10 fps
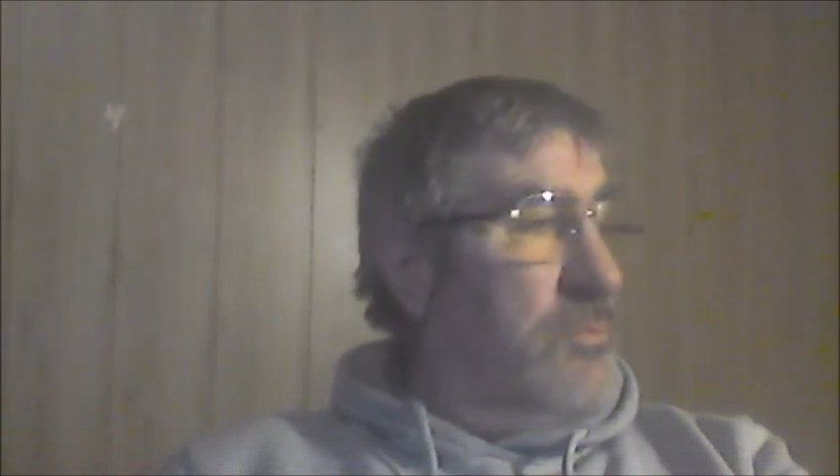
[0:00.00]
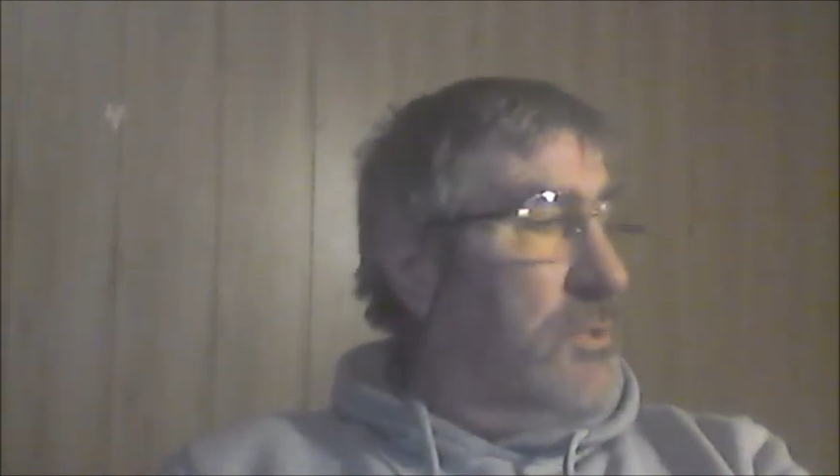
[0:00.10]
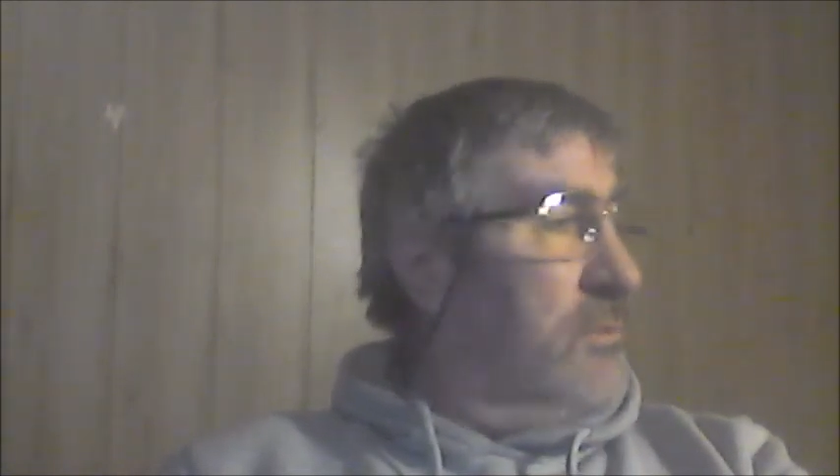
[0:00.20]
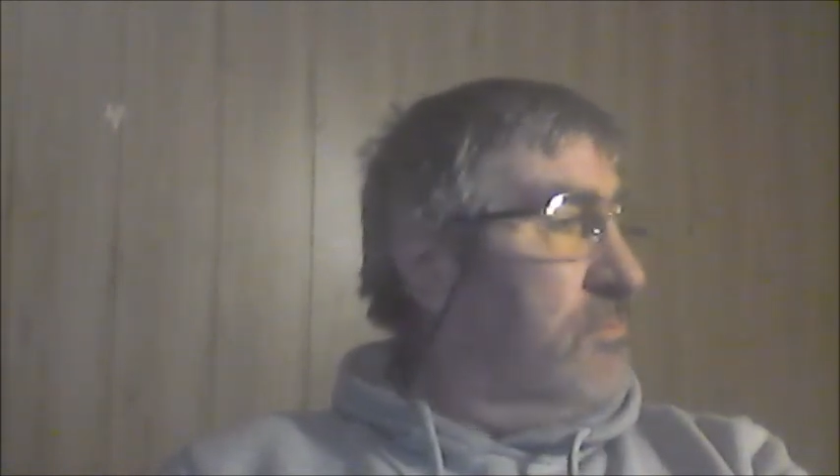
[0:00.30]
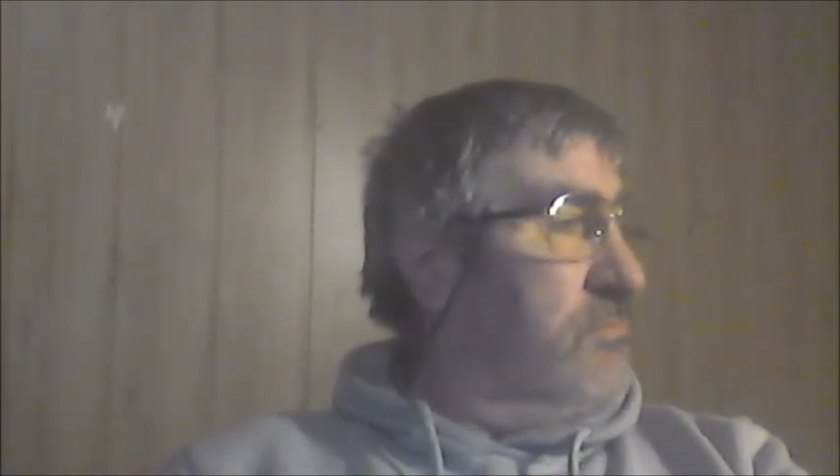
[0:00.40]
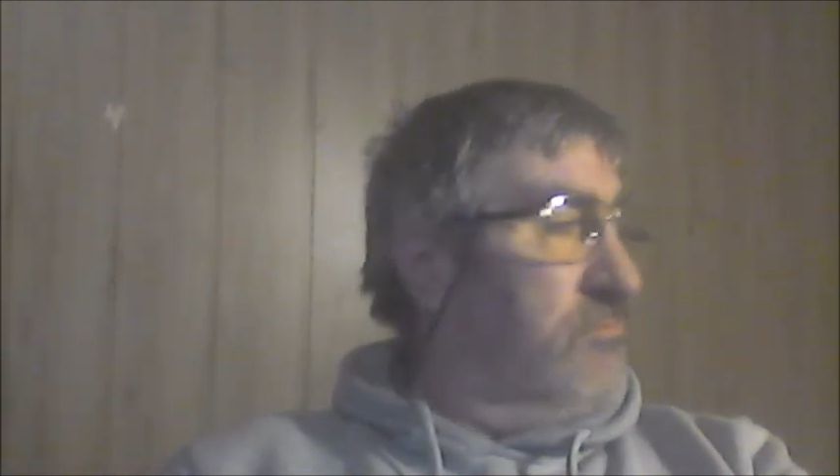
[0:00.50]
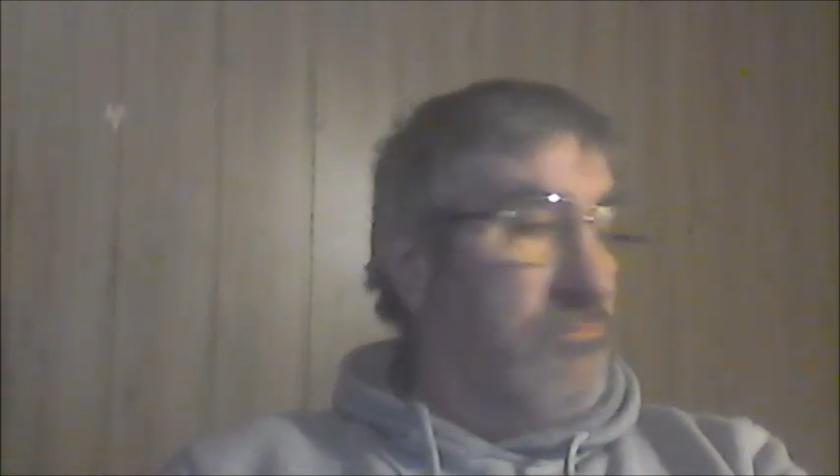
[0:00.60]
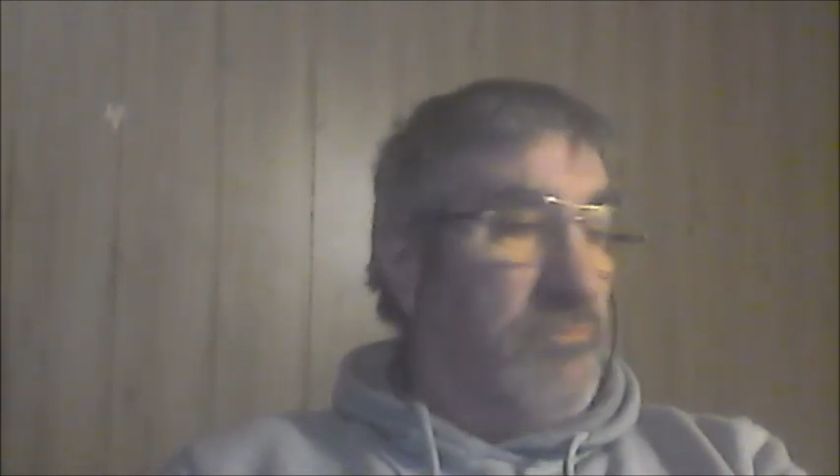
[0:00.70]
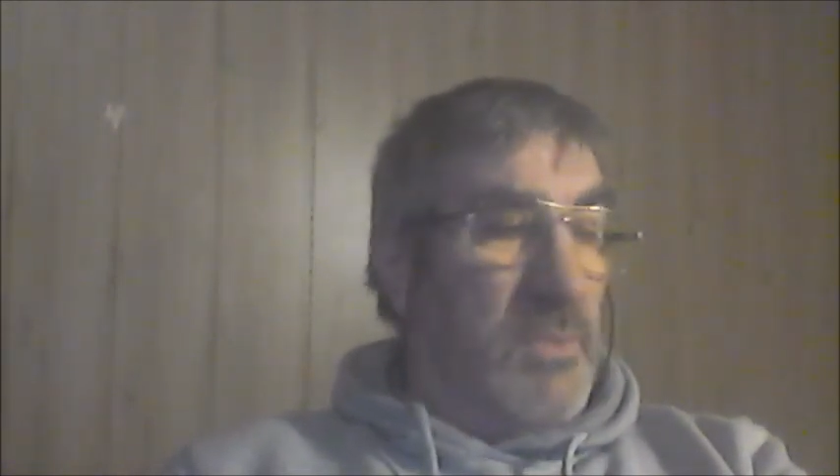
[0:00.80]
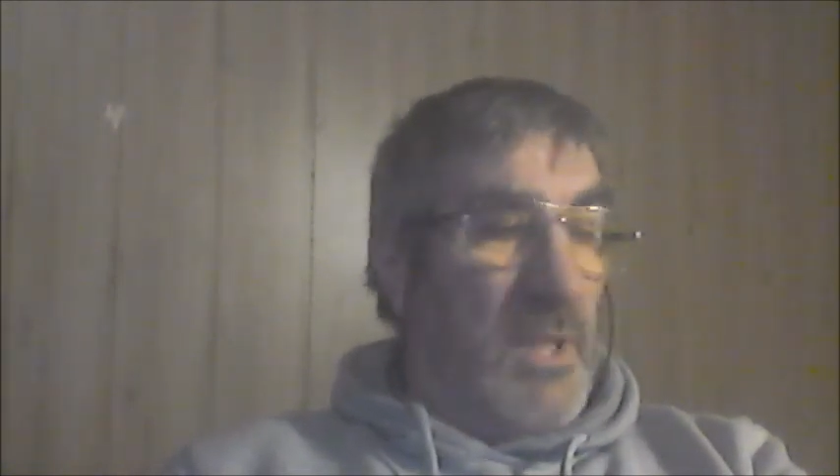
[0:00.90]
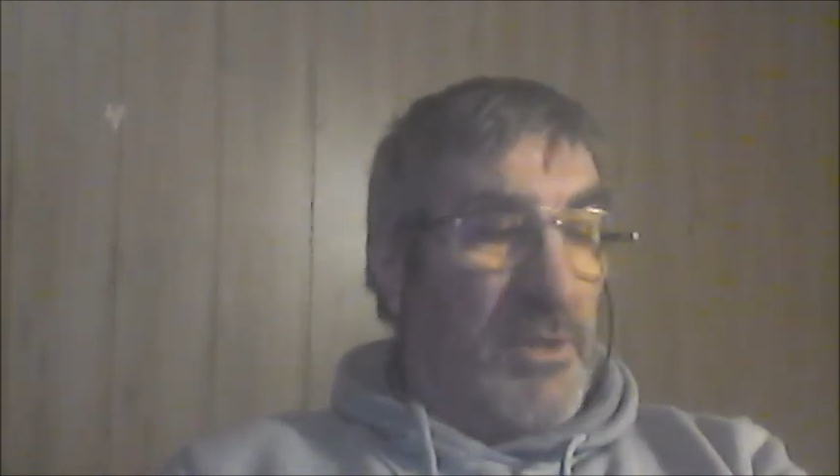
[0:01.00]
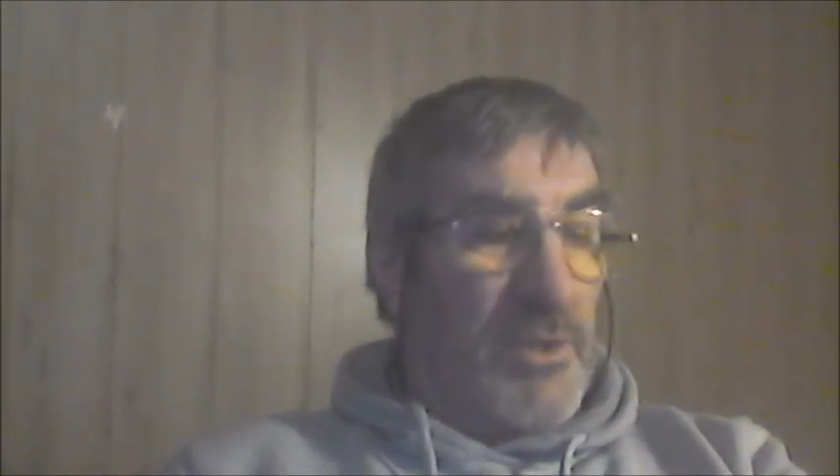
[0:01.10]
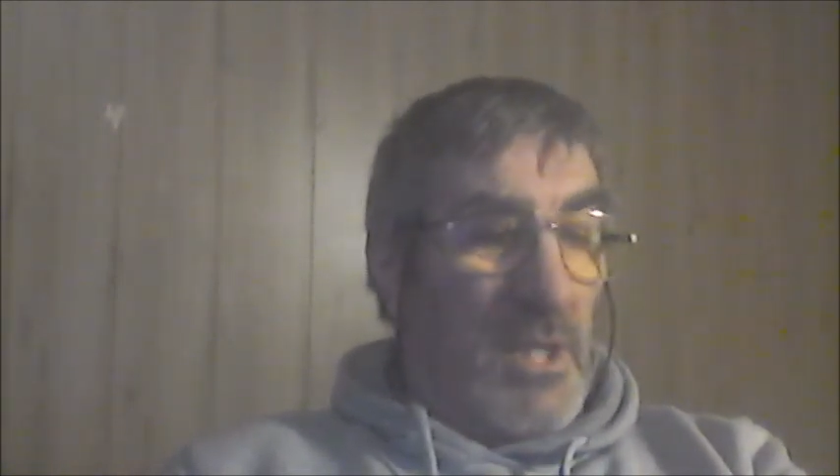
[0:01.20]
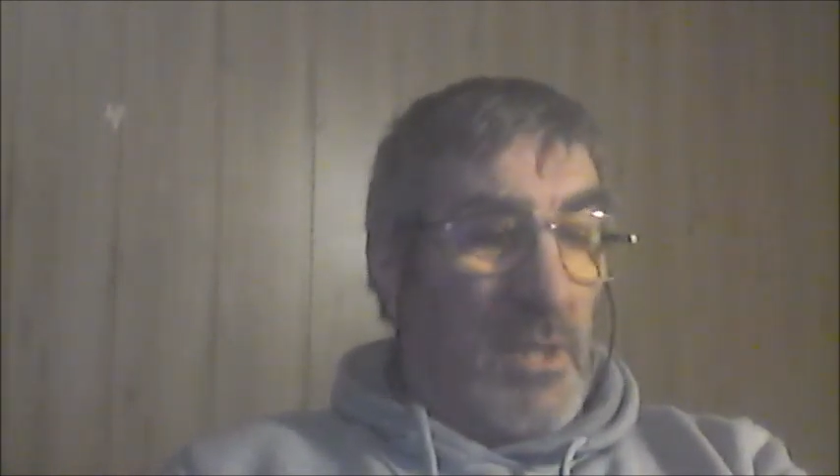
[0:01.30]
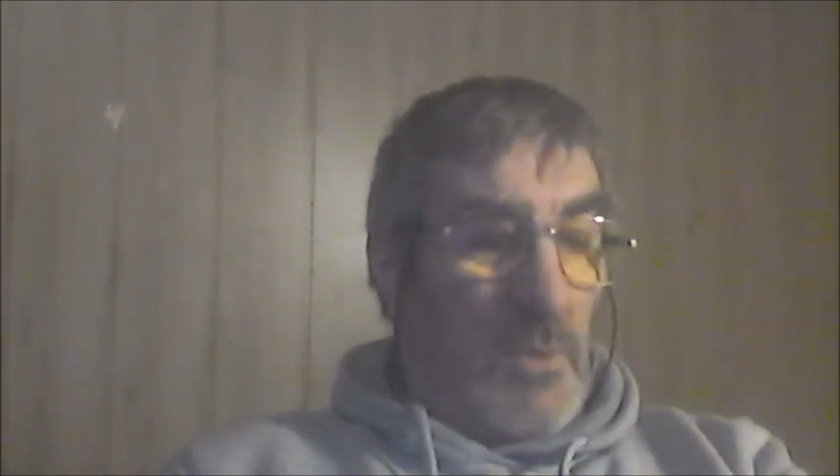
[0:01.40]
well, let's
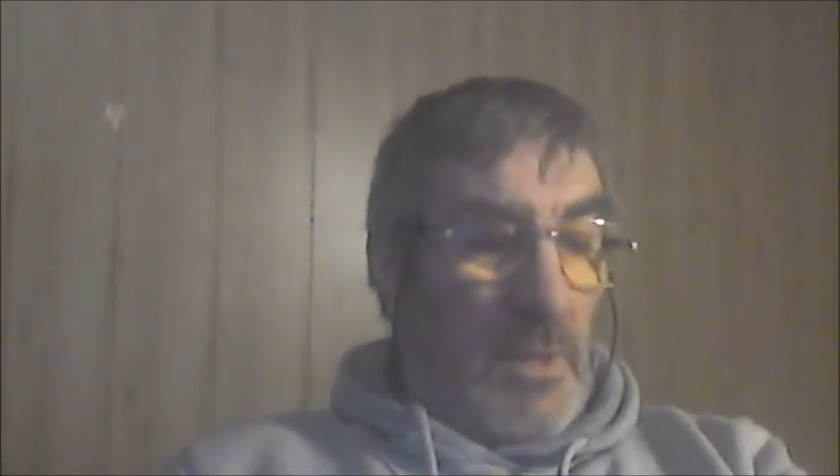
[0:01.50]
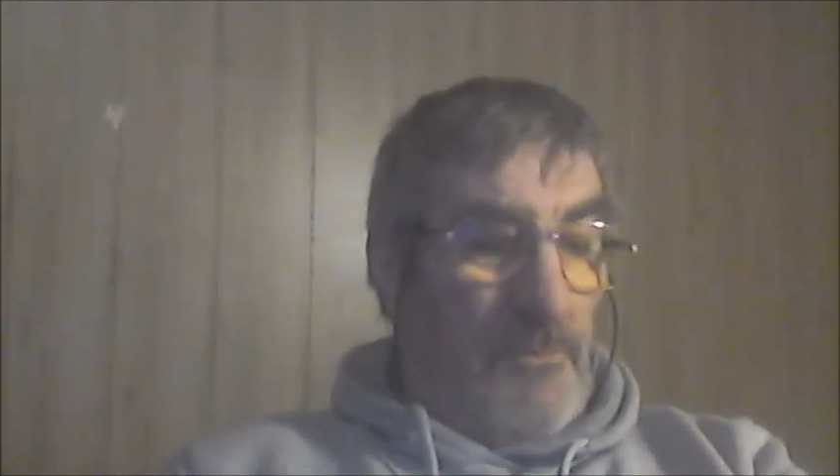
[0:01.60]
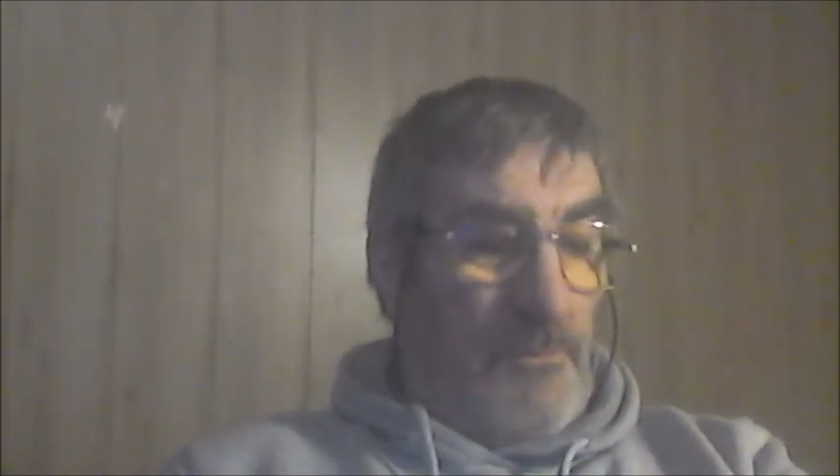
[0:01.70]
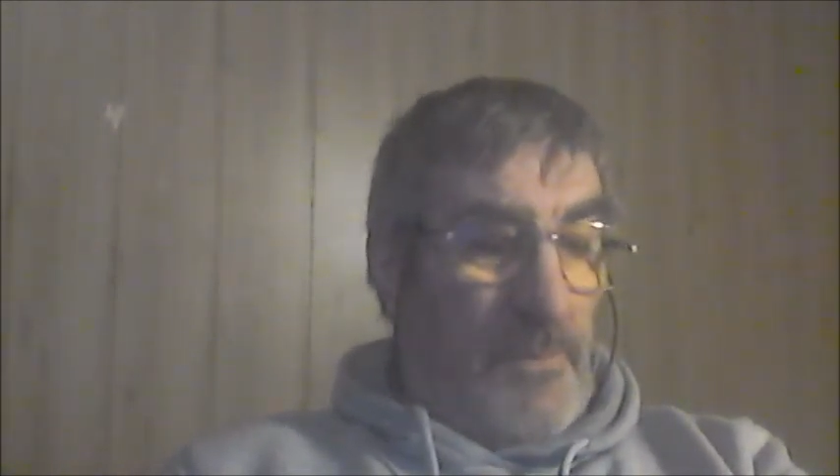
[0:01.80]
get one.